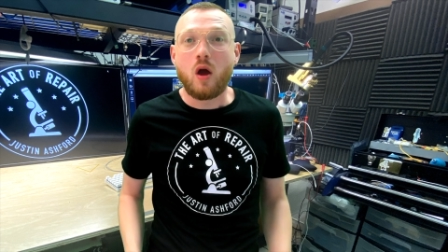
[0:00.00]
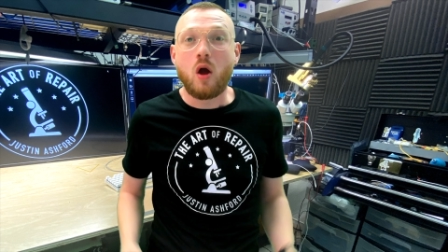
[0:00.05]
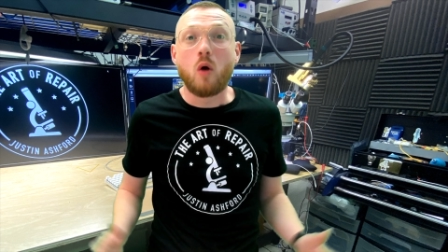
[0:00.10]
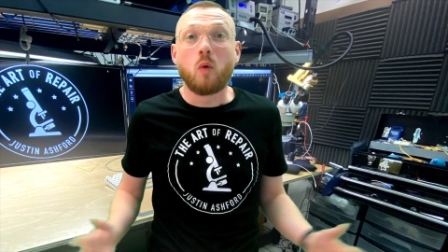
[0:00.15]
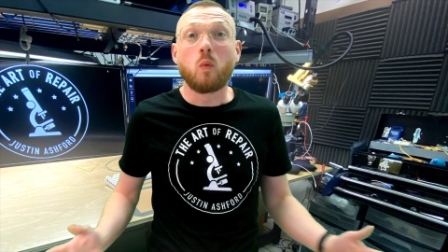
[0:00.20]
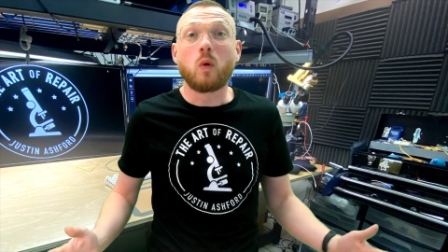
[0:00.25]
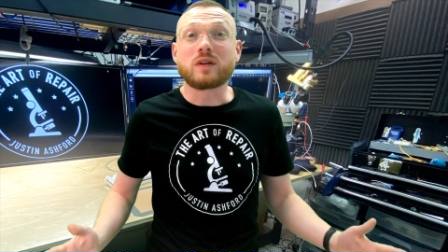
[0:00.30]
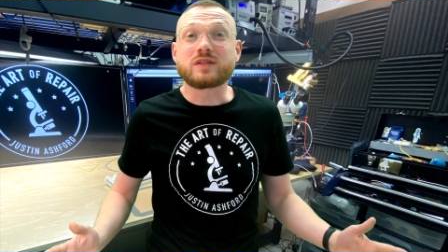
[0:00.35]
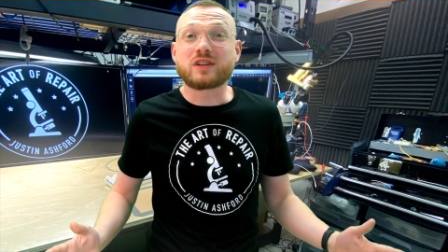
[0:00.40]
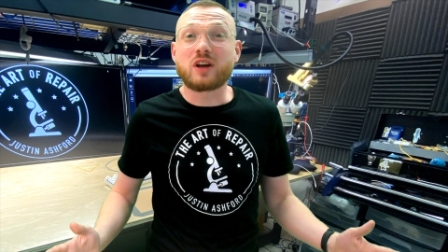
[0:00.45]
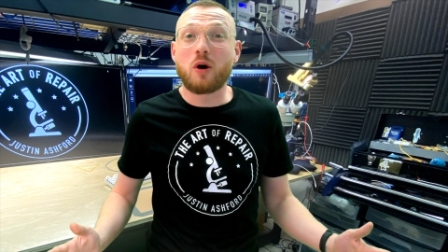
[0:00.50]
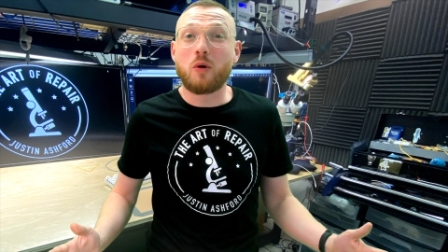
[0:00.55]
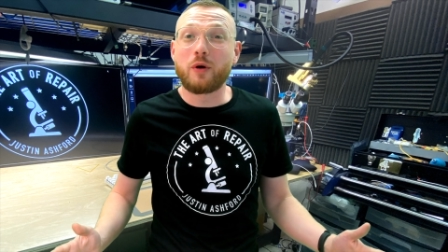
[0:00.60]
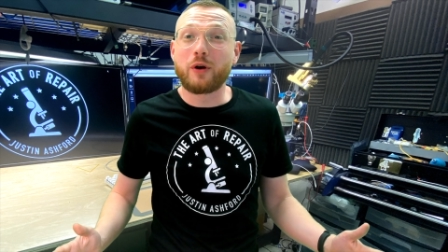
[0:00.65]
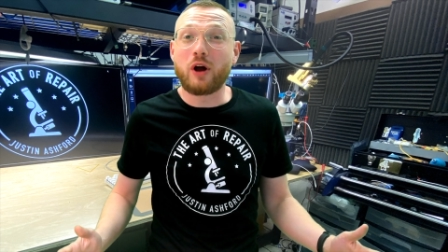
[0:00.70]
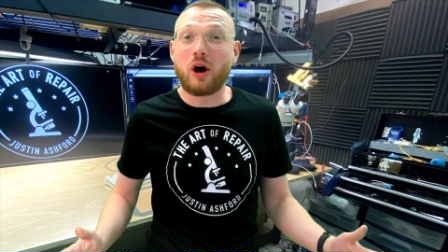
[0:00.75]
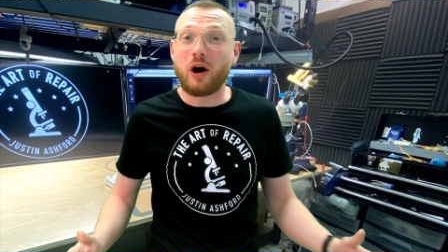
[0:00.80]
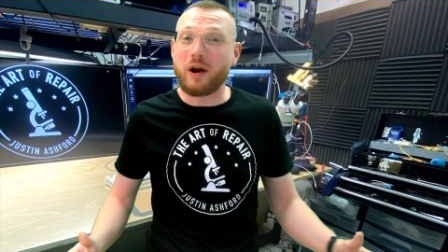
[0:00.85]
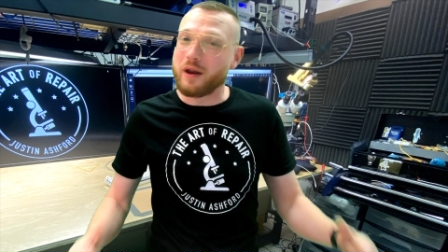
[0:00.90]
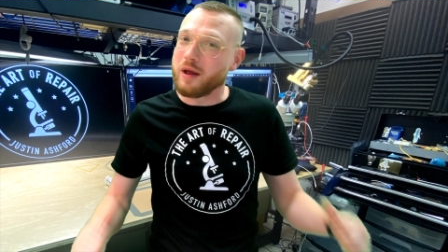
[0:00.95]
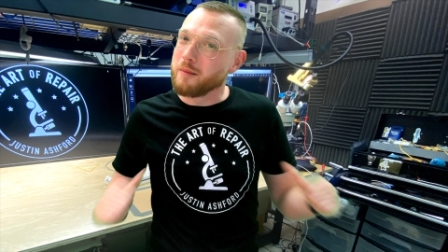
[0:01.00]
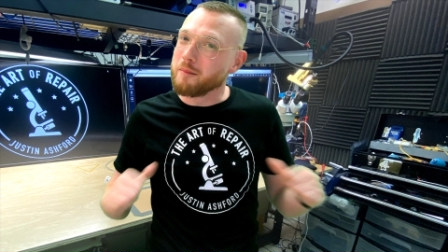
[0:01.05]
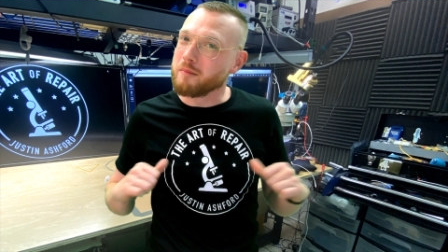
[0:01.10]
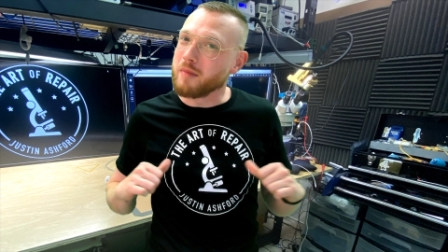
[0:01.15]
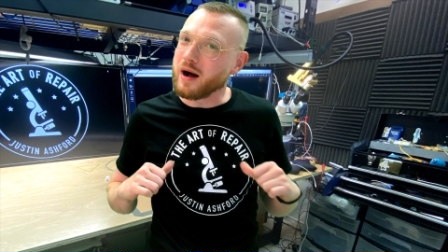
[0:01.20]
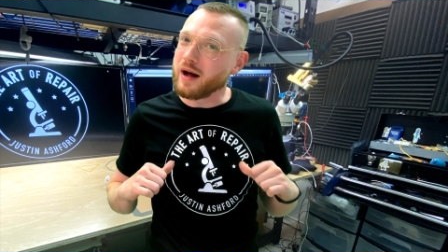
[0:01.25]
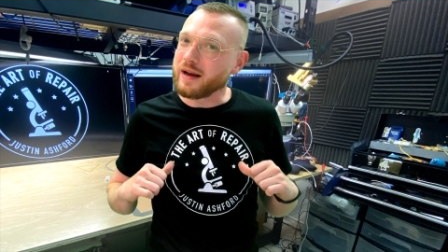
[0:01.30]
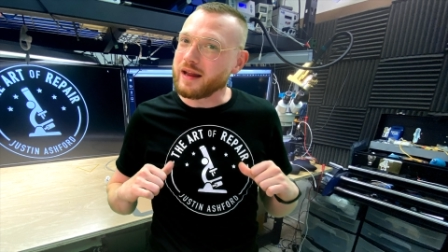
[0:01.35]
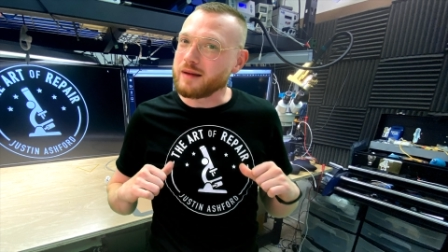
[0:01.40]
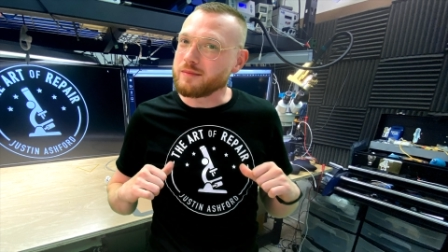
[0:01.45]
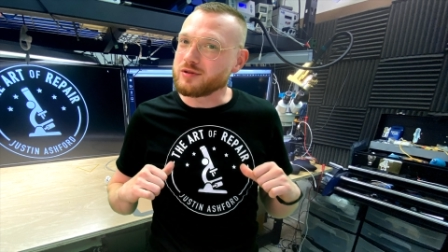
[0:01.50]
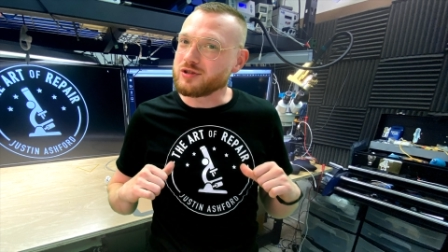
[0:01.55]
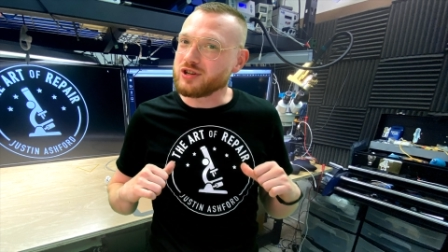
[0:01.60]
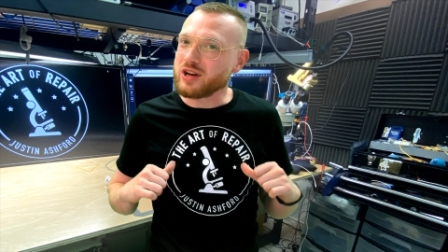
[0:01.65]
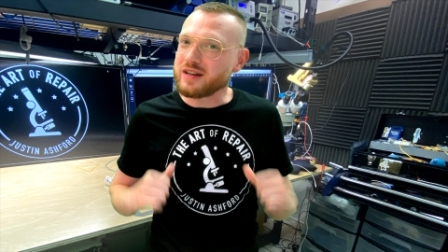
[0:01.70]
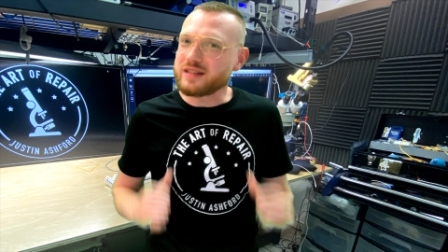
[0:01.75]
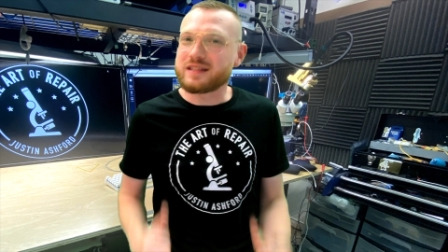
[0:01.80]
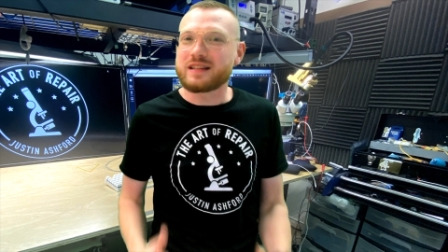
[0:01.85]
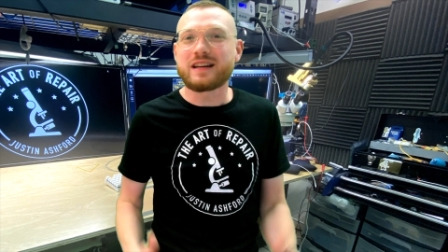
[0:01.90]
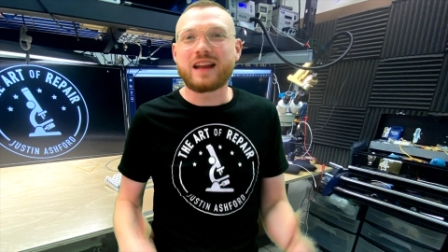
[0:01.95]
What's going on? My name's
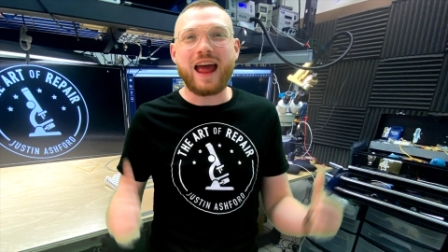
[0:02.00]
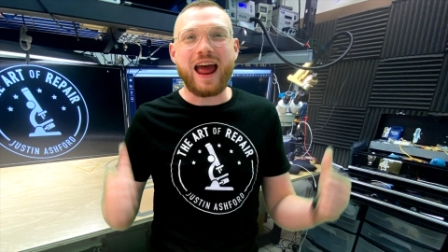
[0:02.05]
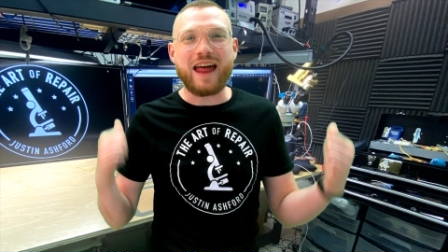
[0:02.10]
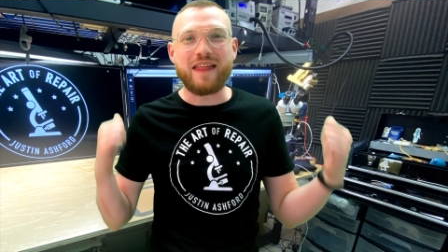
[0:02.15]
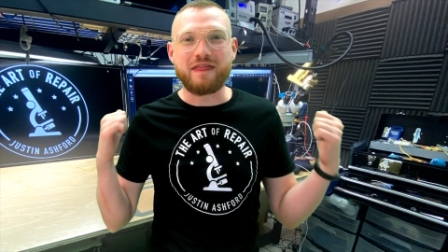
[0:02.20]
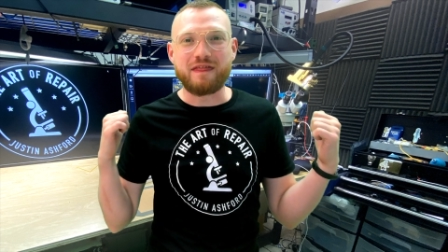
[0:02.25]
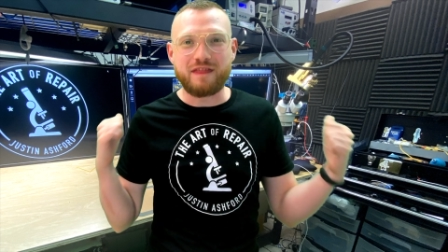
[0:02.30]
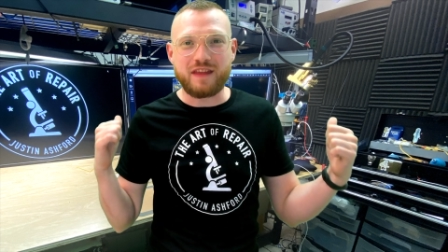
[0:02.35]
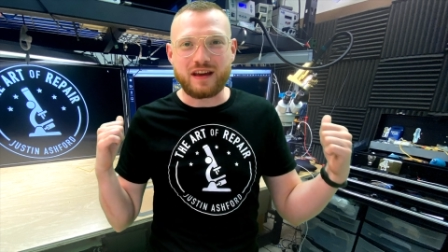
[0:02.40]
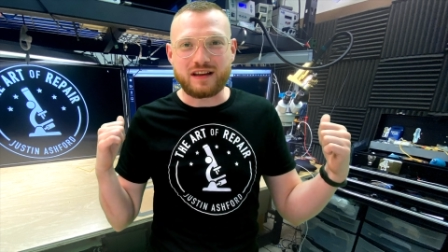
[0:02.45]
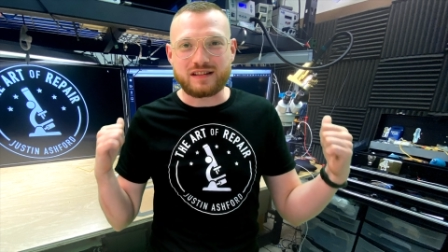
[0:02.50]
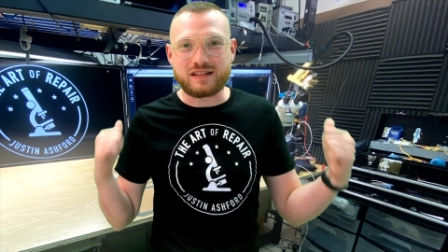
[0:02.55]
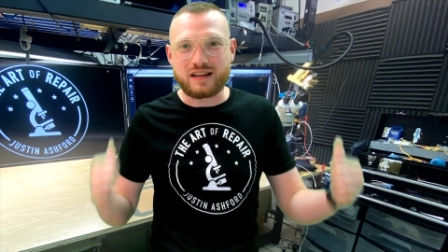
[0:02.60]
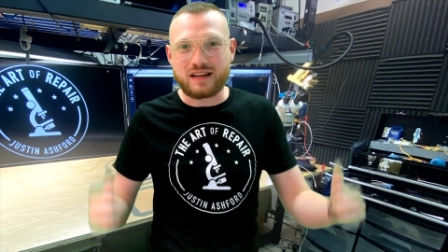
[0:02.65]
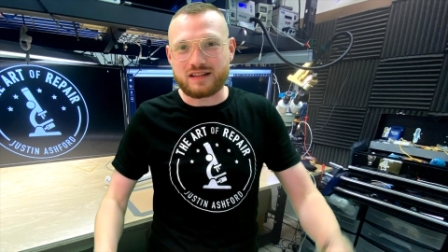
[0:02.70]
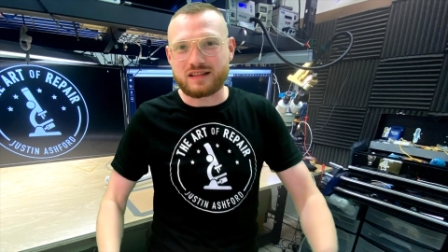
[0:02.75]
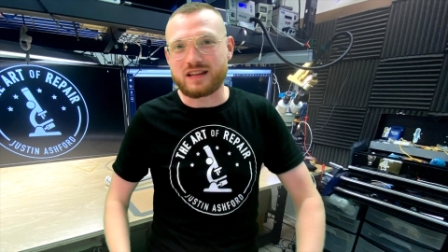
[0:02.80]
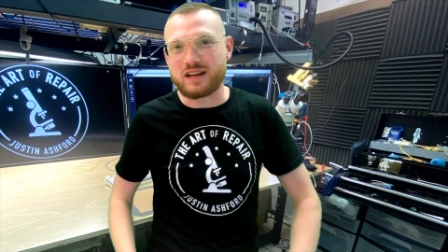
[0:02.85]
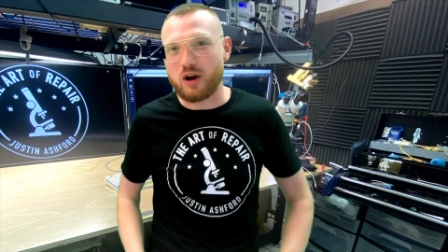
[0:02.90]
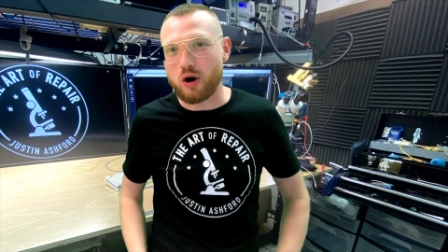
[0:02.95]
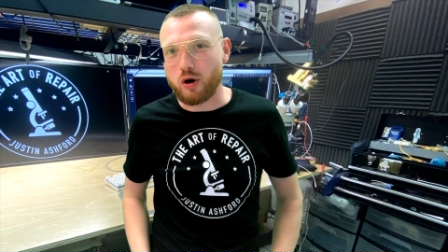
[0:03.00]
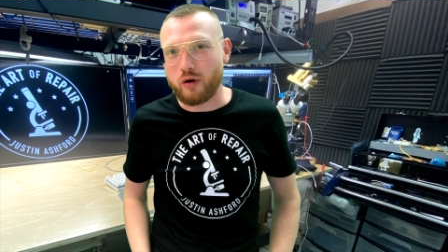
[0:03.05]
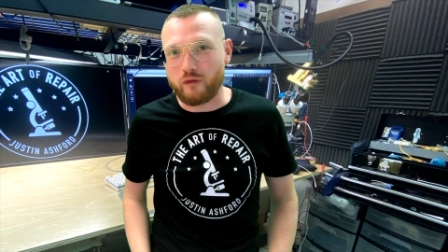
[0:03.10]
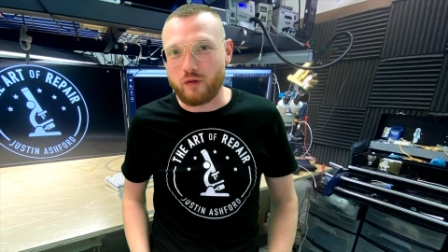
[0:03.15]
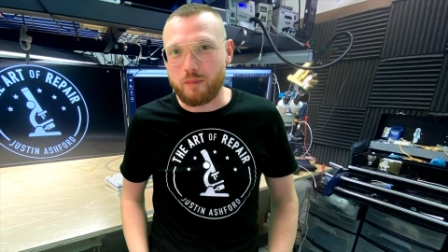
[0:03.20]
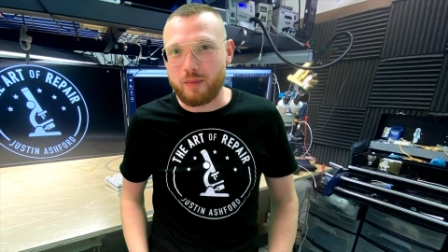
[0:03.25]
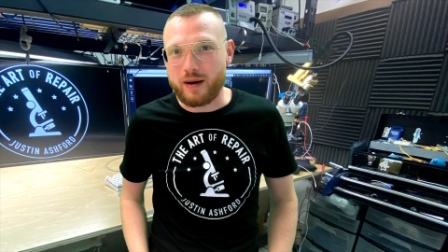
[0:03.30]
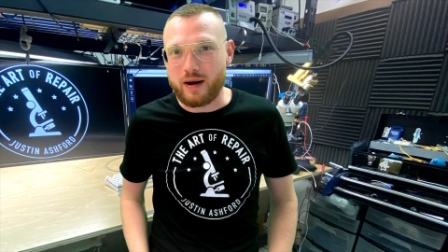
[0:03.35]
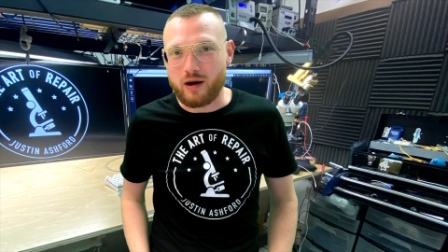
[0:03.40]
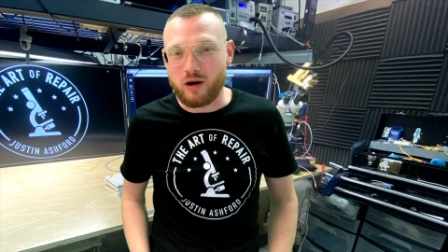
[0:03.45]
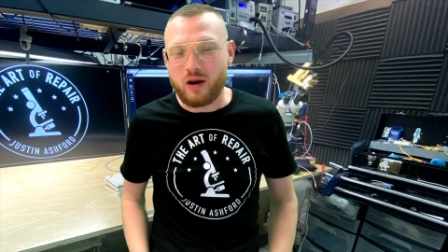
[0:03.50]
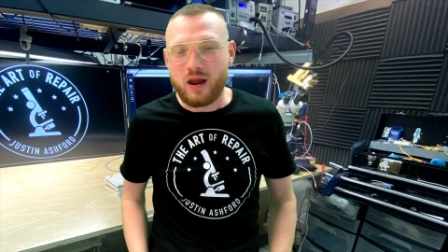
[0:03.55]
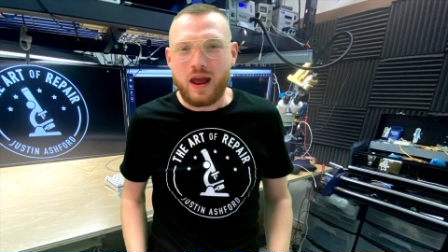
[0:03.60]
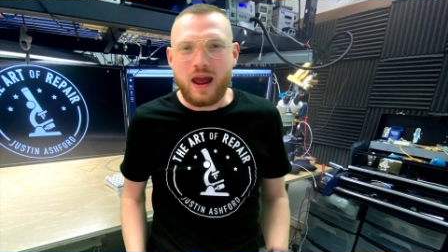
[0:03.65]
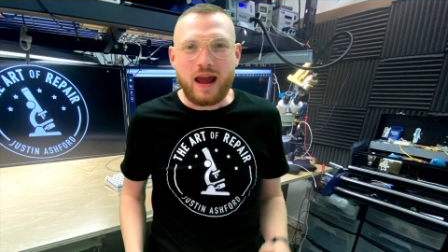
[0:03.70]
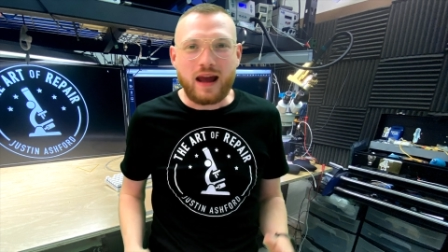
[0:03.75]
Justin and this is The Art of Repair,